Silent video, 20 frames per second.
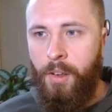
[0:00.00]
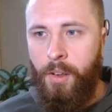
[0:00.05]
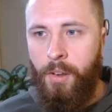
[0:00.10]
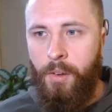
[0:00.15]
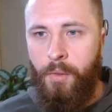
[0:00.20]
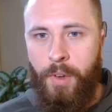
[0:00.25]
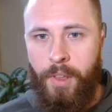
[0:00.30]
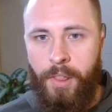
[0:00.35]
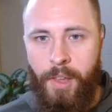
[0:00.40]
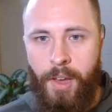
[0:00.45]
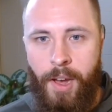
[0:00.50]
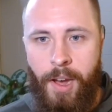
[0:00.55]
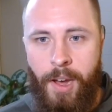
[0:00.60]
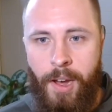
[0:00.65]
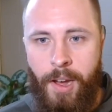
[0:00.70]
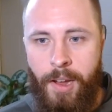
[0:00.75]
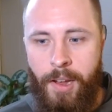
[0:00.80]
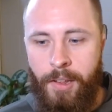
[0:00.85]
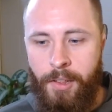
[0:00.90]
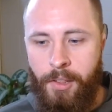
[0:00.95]
with
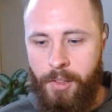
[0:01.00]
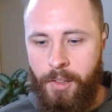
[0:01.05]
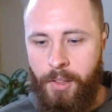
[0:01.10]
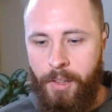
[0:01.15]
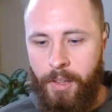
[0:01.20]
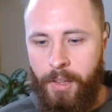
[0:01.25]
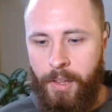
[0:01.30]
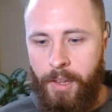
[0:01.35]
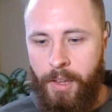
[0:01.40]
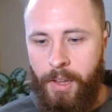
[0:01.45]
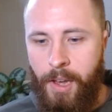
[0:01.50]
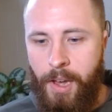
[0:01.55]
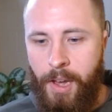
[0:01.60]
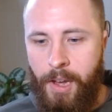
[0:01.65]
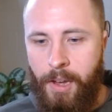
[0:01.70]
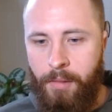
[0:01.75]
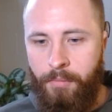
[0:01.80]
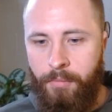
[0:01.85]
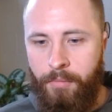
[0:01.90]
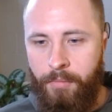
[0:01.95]
us
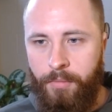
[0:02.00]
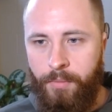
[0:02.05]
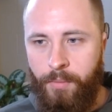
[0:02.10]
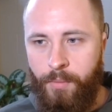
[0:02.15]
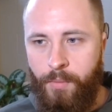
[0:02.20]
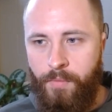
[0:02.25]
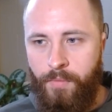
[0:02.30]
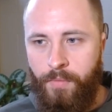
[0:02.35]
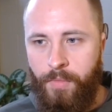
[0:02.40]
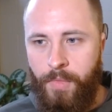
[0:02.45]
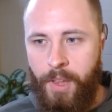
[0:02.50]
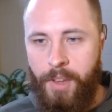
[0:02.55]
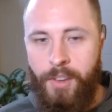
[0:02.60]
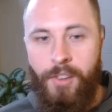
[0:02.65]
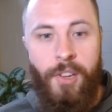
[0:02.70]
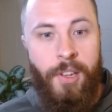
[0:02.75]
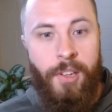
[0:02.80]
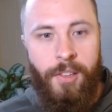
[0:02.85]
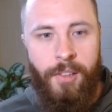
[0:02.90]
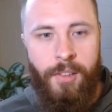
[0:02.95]

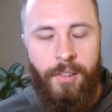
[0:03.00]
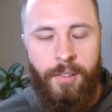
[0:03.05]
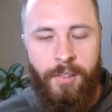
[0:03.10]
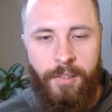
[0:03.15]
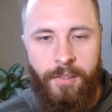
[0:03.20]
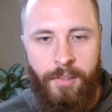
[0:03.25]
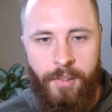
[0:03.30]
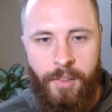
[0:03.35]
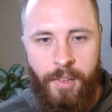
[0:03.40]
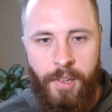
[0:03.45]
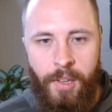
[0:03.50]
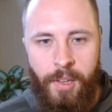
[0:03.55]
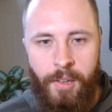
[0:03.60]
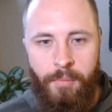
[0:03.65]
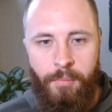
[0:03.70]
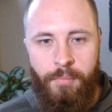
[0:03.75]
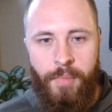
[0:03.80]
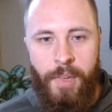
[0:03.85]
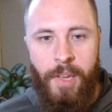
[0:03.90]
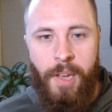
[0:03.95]
just
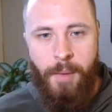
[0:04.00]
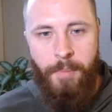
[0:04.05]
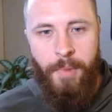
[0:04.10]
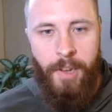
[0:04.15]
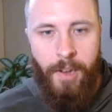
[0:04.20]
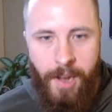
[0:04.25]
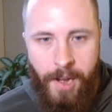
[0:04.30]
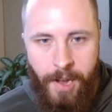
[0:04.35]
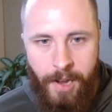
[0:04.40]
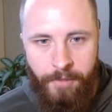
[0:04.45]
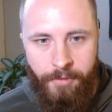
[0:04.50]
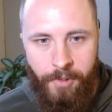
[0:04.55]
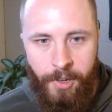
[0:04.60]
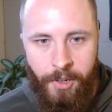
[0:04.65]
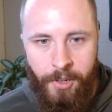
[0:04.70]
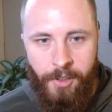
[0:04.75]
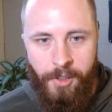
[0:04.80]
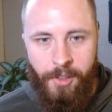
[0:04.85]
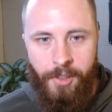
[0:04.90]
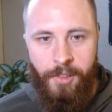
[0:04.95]
becoming
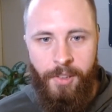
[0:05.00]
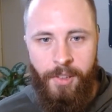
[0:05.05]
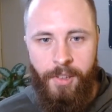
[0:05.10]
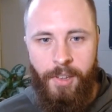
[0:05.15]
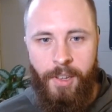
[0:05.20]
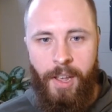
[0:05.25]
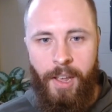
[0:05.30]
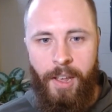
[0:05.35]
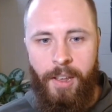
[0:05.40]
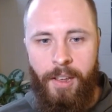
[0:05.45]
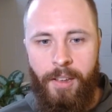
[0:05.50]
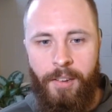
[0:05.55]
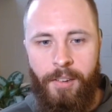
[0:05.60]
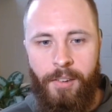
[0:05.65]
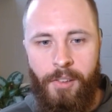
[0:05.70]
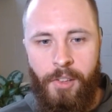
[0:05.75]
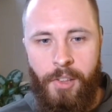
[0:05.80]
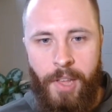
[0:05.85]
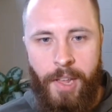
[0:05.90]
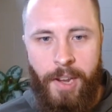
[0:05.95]
converts
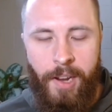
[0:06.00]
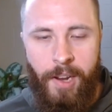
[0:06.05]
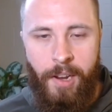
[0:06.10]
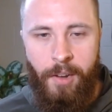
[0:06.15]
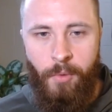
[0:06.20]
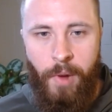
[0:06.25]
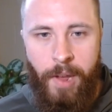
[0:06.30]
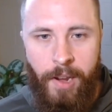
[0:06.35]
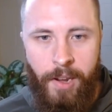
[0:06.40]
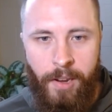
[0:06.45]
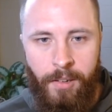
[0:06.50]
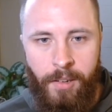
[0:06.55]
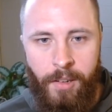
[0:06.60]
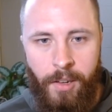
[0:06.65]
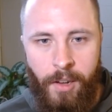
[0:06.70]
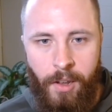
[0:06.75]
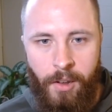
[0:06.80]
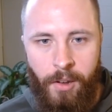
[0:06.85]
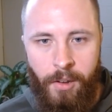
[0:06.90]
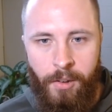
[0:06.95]
and sitting and waiting to
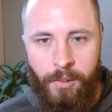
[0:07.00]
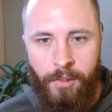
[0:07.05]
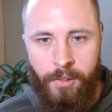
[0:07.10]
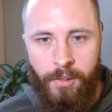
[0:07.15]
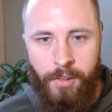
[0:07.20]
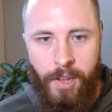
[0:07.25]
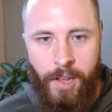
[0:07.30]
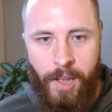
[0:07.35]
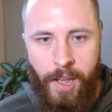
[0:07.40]
go to